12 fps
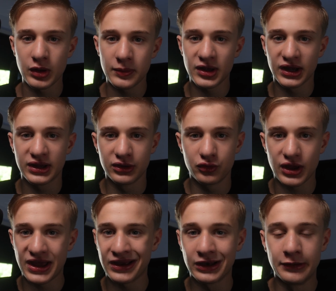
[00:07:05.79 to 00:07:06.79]
Maybe I could
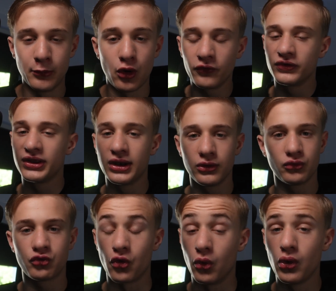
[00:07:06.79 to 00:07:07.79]
angle him off and then
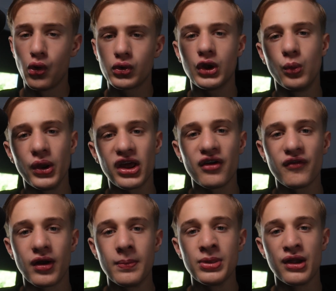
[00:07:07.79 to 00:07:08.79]
throw a low kick, whatever.